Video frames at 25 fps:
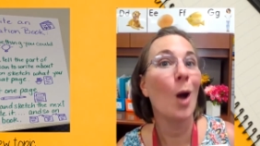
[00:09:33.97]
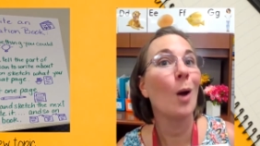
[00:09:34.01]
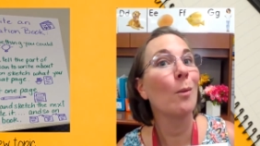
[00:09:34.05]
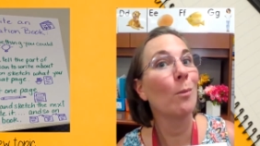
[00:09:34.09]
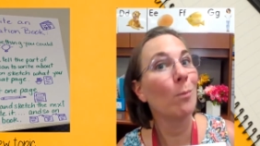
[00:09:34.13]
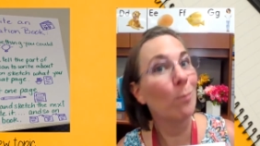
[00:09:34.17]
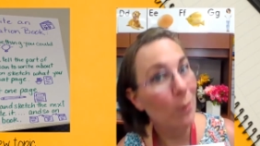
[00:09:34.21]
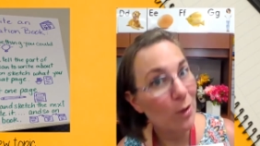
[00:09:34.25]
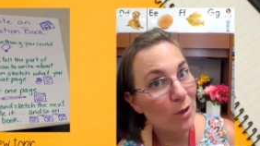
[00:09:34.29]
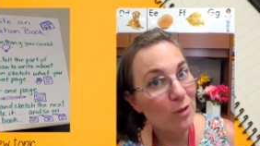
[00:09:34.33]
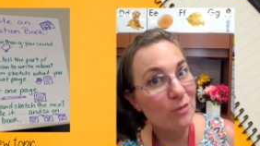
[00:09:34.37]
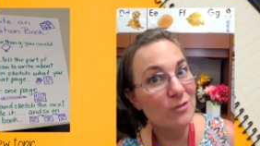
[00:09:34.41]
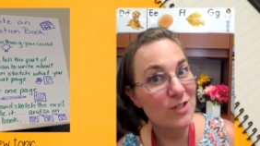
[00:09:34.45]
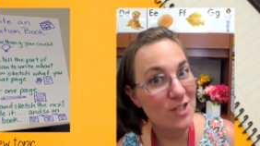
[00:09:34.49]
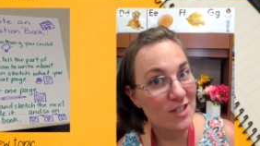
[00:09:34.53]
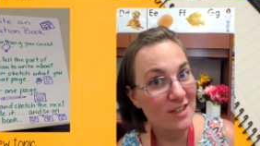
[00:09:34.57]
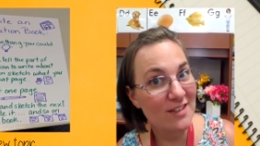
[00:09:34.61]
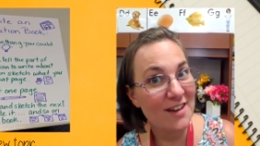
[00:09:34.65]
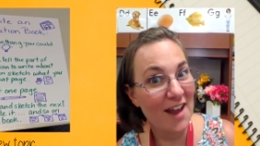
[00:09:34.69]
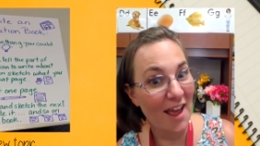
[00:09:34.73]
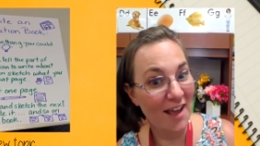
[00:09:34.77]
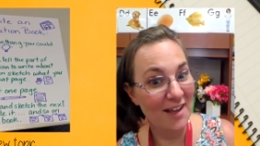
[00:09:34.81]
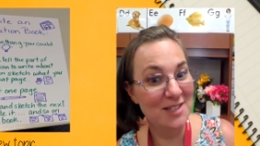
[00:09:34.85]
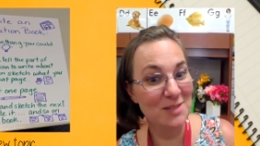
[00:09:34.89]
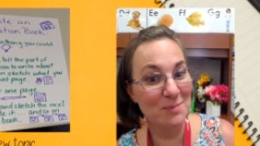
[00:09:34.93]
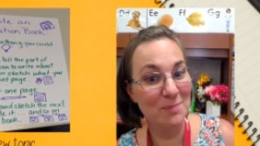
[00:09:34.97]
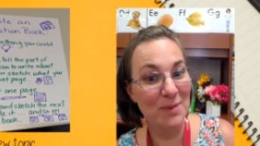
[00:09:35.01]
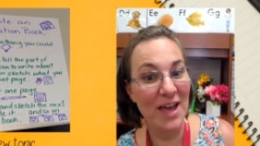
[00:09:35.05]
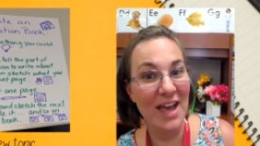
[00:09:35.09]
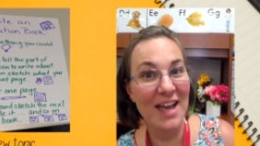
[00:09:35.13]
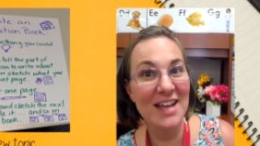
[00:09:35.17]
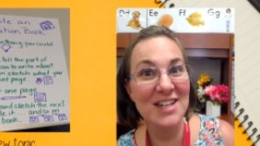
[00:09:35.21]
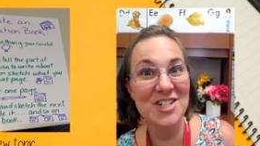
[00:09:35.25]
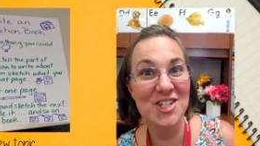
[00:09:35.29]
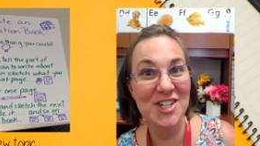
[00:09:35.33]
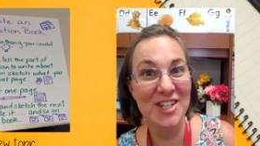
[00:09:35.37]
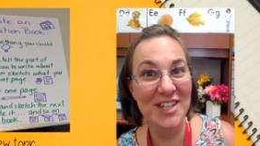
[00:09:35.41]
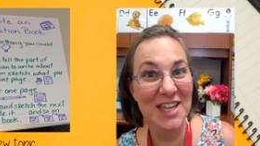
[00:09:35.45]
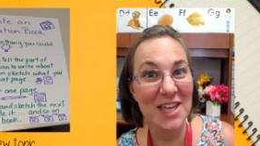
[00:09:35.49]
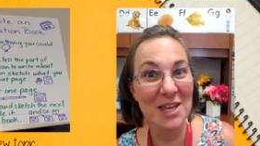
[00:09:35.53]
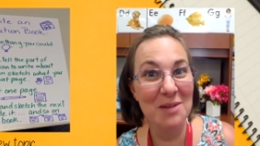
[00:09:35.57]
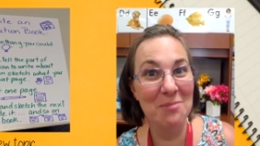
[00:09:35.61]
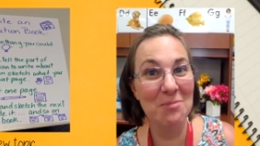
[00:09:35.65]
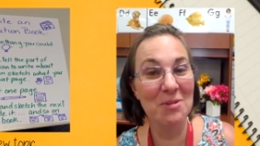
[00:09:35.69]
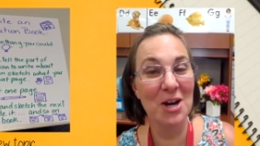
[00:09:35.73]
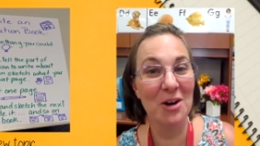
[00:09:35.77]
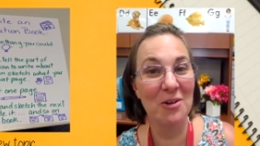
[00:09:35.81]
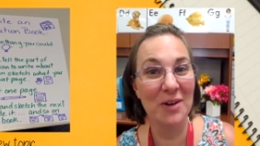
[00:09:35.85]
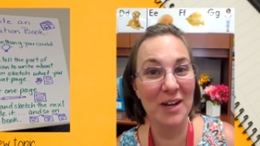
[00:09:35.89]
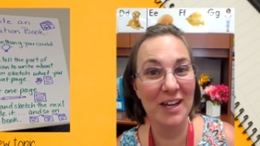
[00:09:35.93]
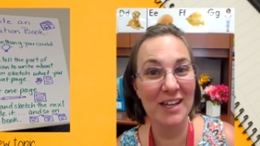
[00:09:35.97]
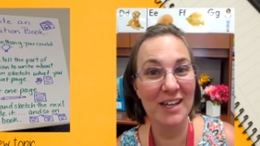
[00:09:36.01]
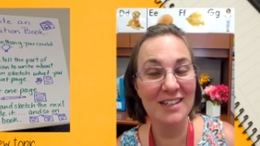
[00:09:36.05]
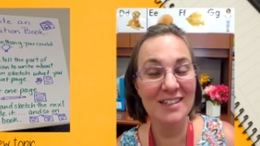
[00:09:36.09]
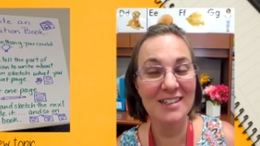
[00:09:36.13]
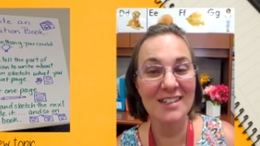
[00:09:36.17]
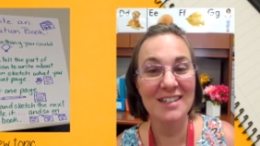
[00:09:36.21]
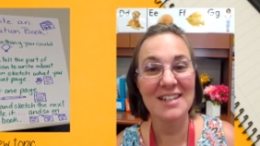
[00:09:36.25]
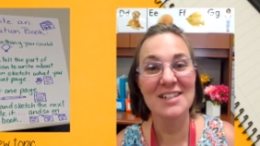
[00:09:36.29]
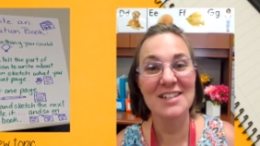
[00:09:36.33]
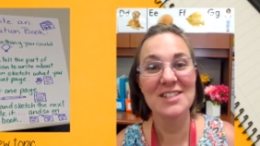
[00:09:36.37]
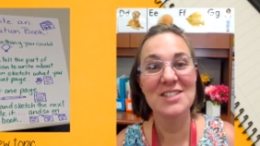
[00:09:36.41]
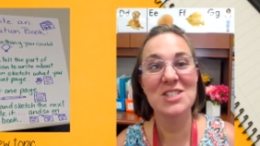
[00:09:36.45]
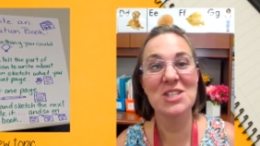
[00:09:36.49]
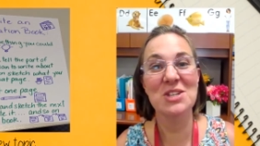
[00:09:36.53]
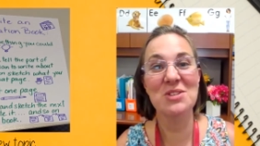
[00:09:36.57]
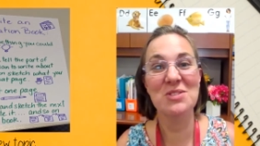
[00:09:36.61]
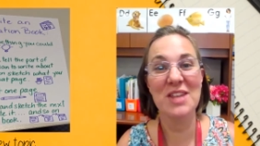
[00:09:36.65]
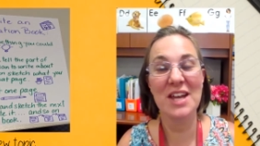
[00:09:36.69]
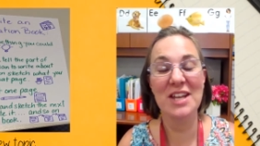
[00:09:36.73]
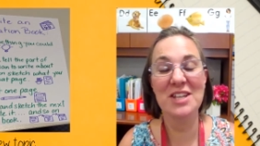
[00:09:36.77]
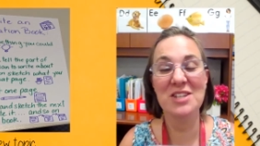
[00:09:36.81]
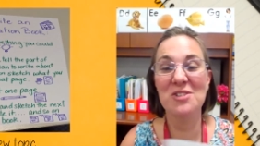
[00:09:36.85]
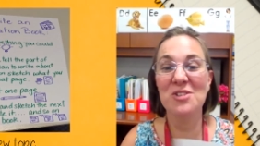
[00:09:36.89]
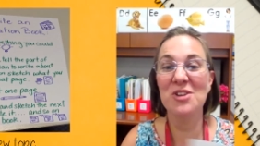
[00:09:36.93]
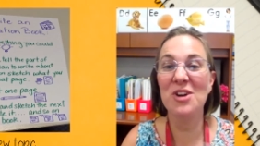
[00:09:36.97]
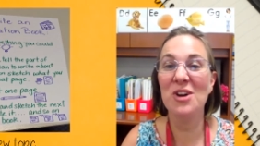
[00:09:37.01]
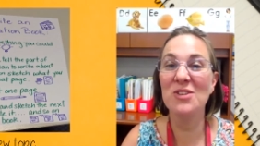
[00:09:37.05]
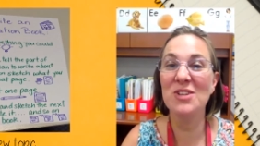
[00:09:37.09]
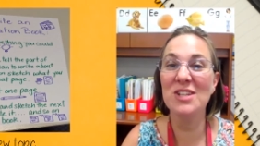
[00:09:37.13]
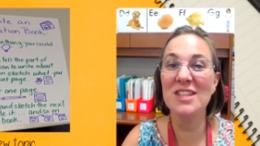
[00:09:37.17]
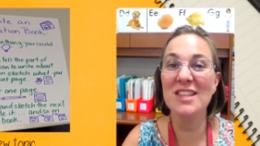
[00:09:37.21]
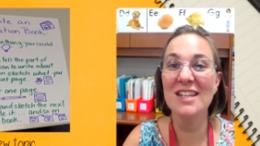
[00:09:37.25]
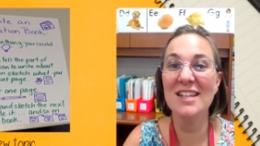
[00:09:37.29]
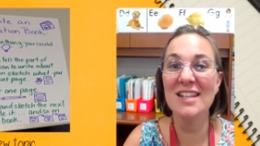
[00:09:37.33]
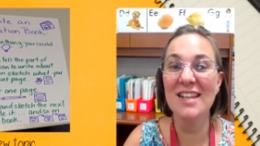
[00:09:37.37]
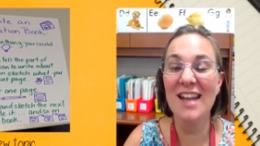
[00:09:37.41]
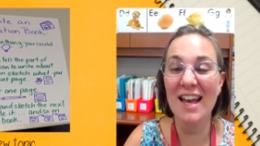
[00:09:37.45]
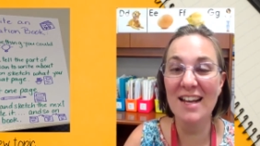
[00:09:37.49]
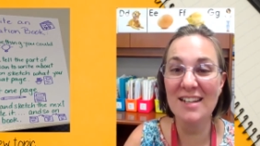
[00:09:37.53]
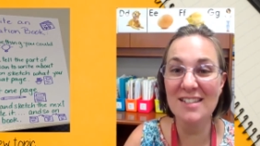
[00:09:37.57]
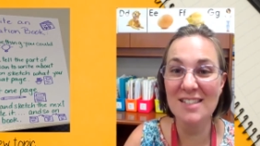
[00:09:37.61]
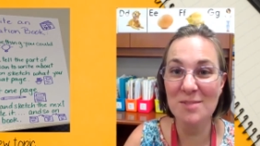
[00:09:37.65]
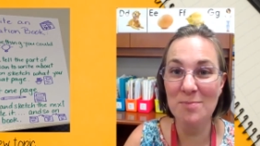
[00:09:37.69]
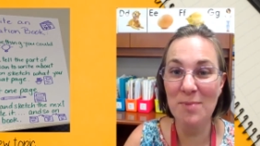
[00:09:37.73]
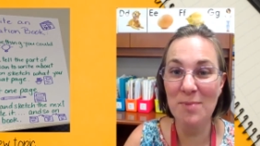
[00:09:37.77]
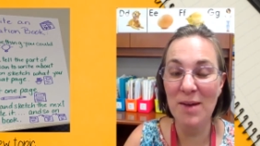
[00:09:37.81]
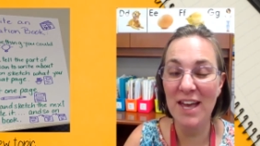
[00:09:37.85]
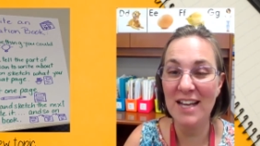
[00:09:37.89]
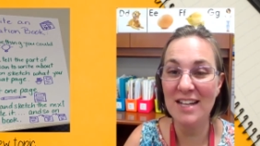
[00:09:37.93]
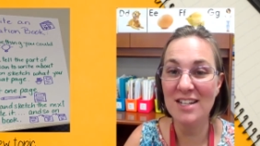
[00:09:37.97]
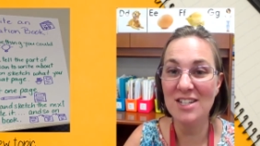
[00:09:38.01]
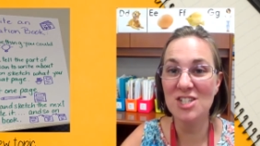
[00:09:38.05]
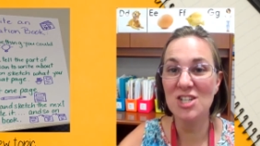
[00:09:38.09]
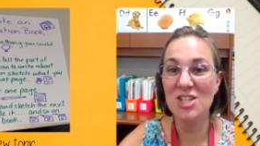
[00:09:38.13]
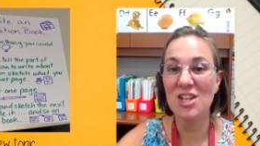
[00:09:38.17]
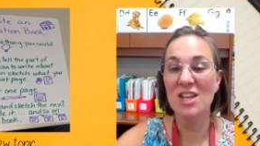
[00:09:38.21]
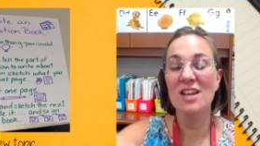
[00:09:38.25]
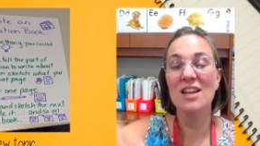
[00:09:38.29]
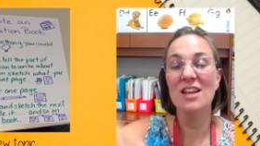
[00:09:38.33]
Move to the next page and keep going. So then you'll go to the next page.